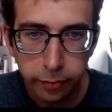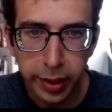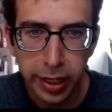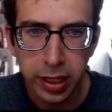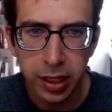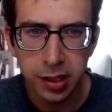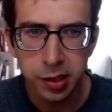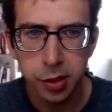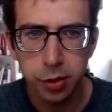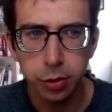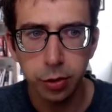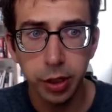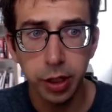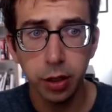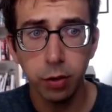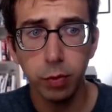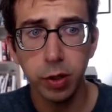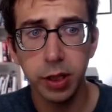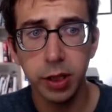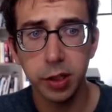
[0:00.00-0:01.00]
And so here
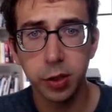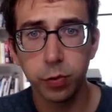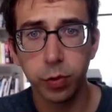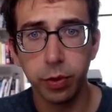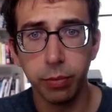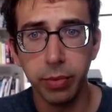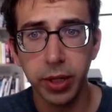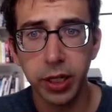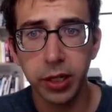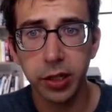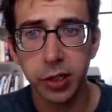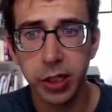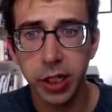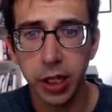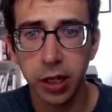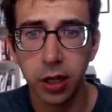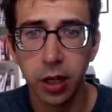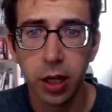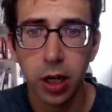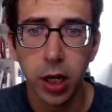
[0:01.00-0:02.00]
what this would mean is
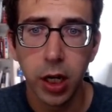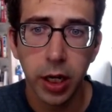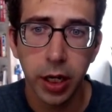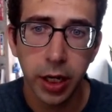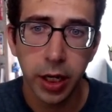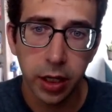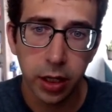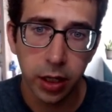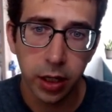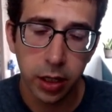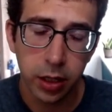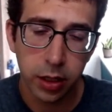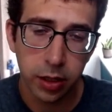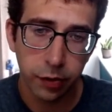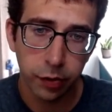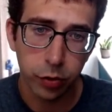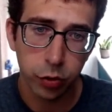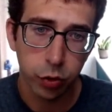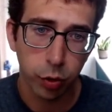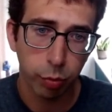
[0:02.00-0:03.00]
that in
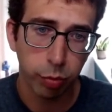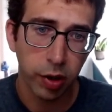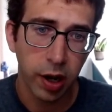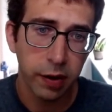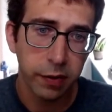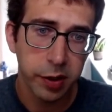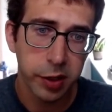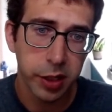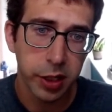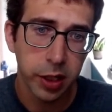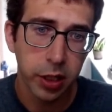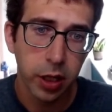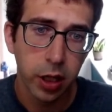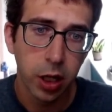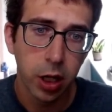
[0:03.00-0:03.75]
differential privacy,